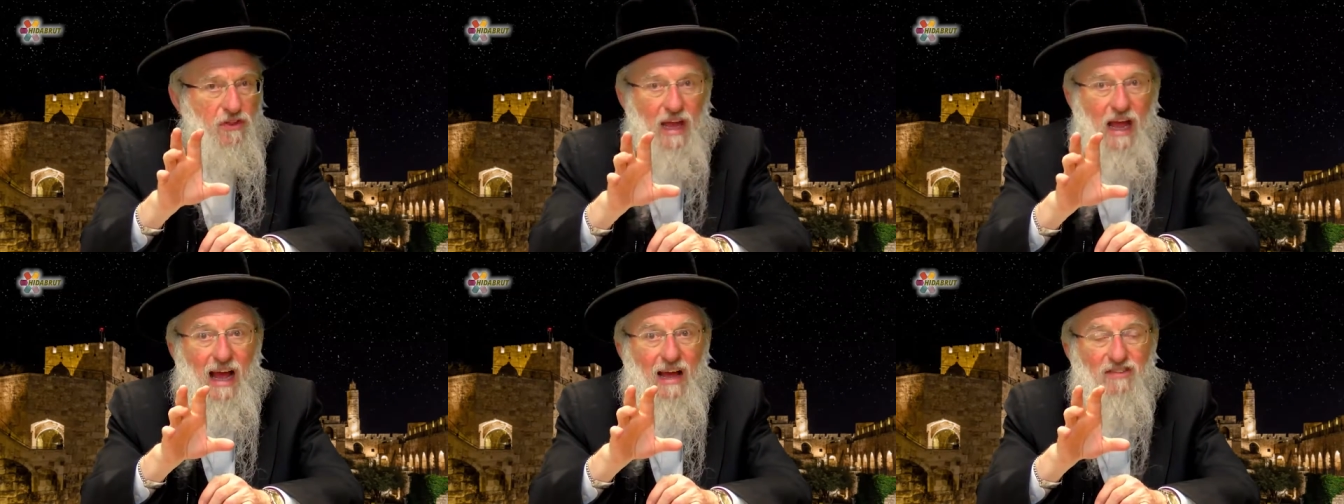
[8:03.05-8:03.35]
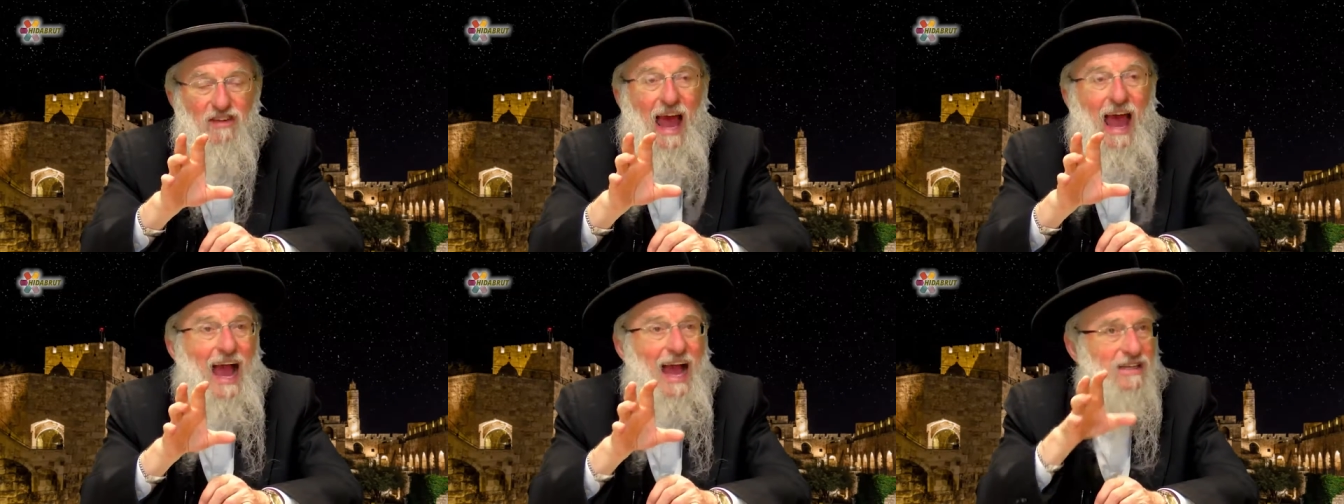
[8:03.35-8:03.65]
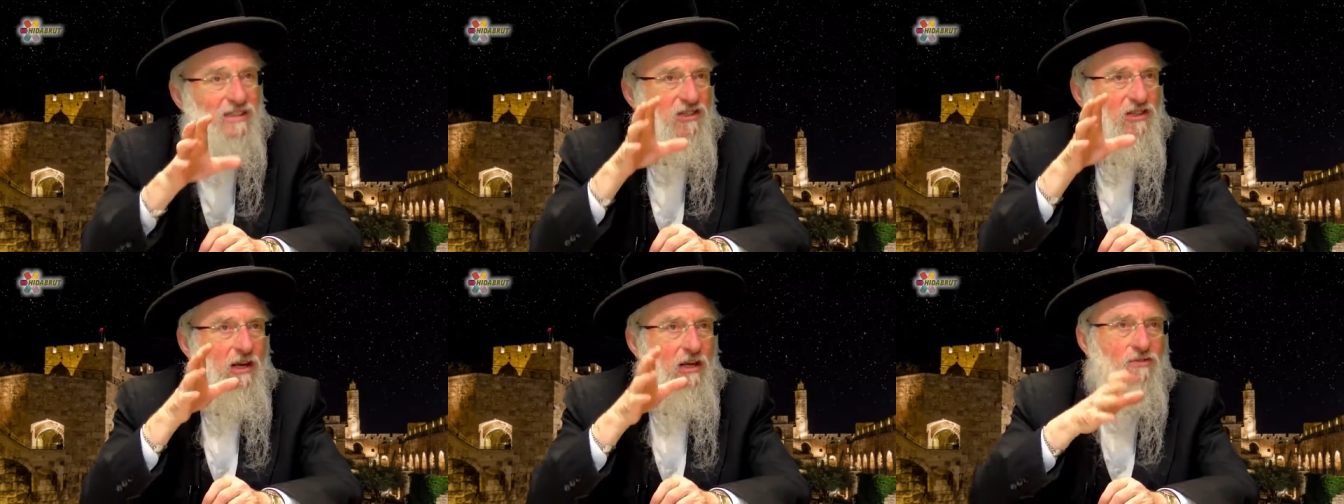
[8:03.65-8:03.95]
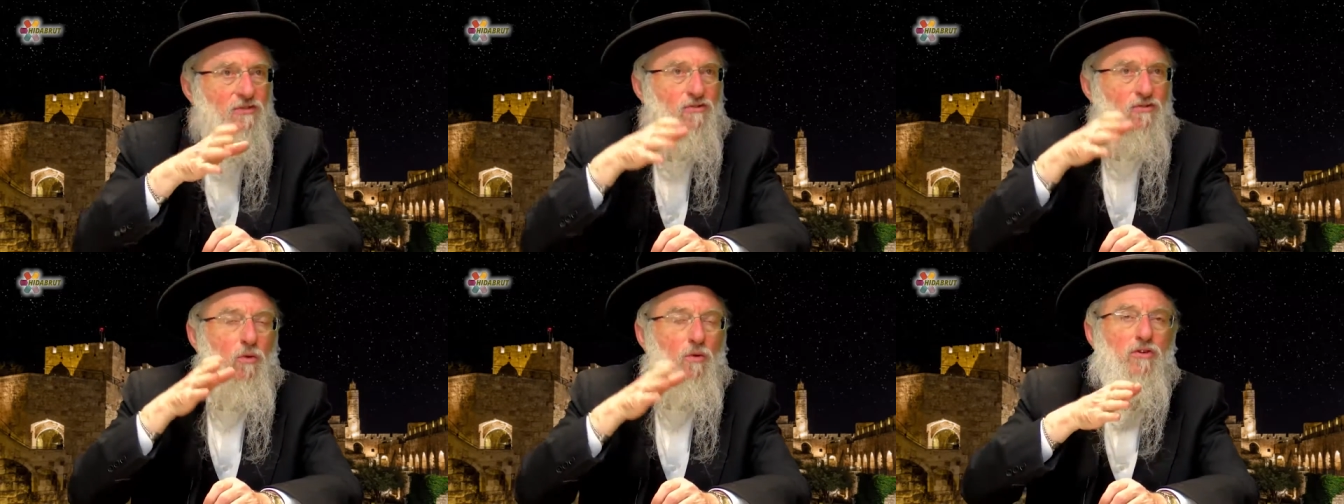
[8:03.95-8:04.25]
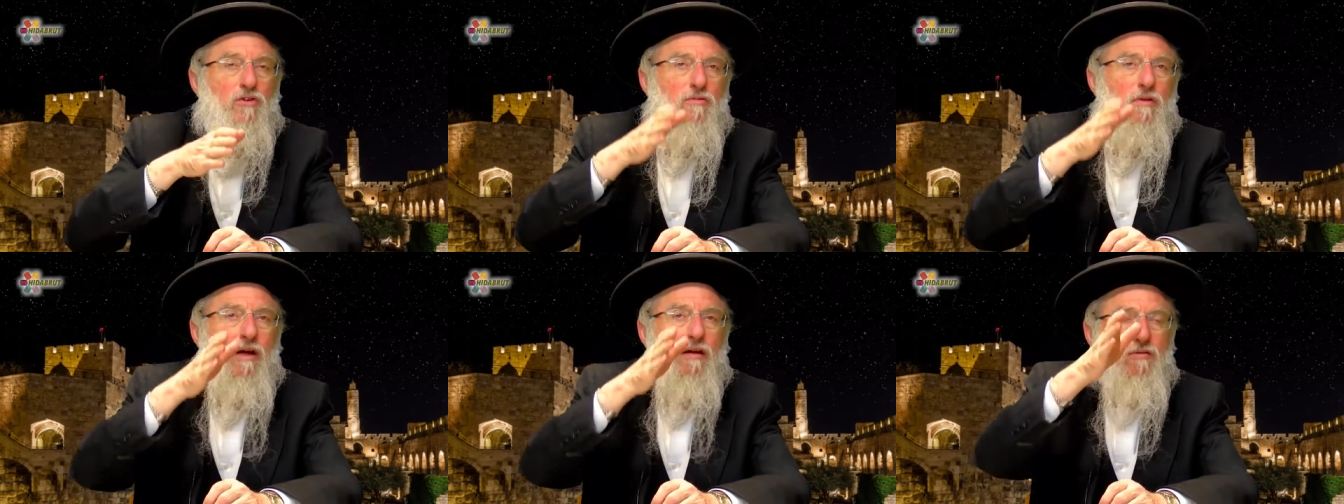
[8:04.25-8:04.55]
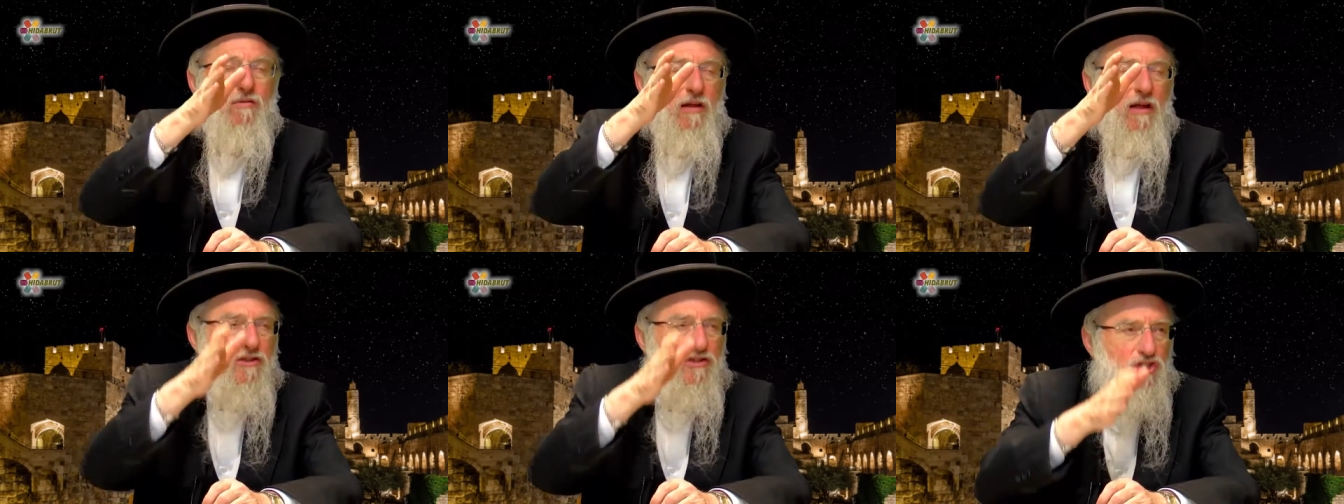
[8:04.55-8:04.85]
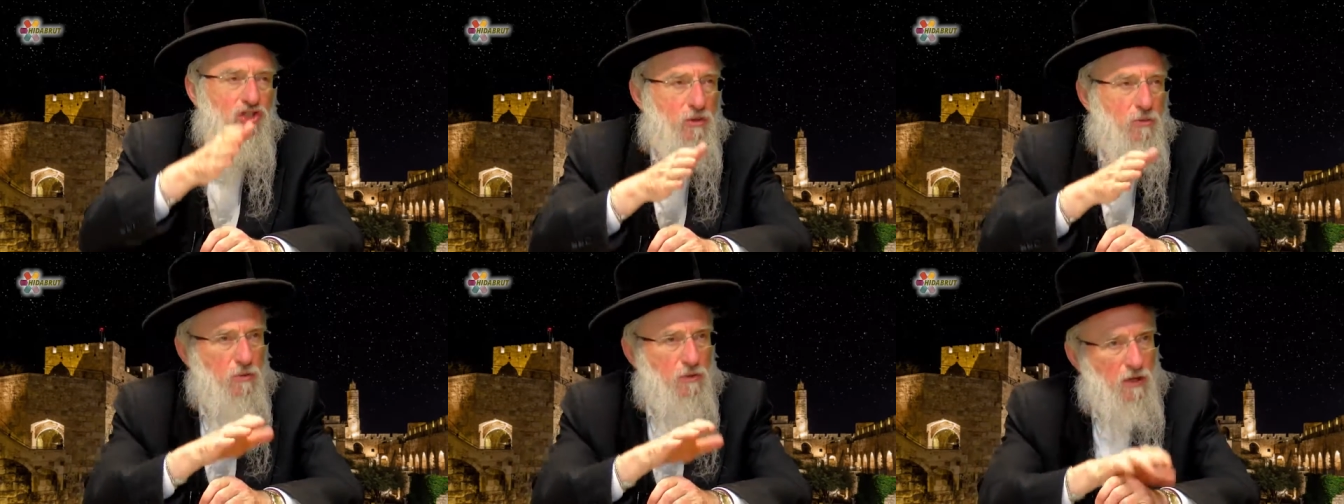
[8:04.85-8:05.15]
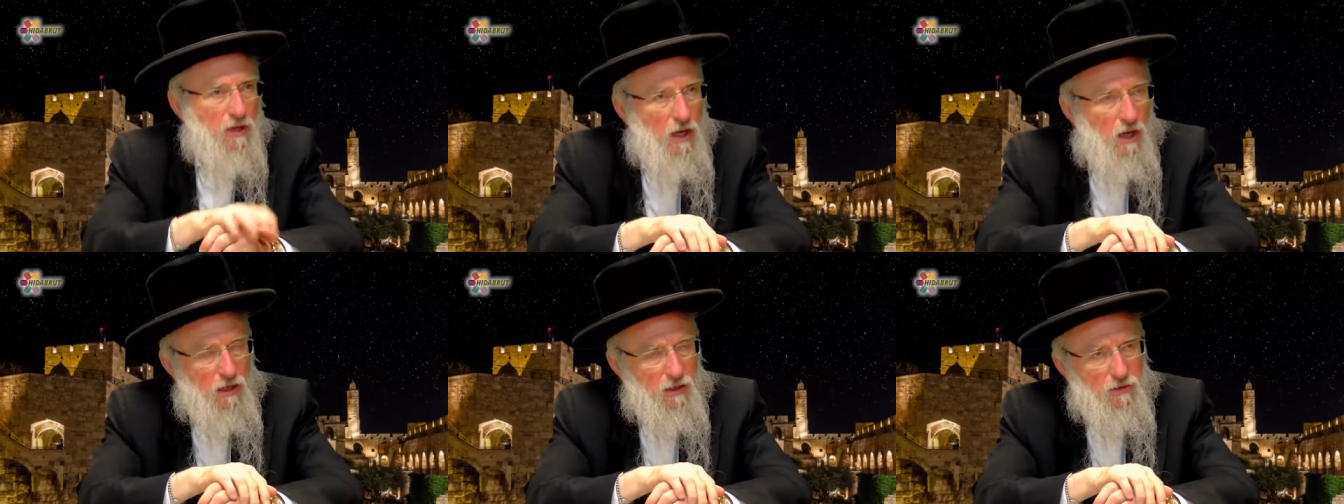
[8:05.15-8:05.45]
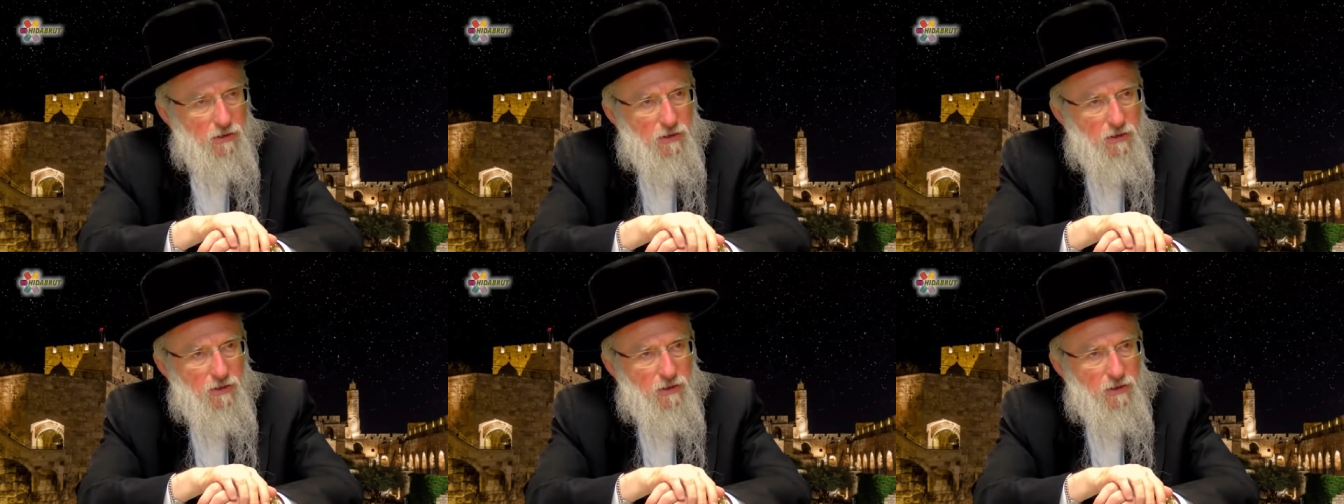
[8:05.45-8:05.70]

he has access to a direct relationship with God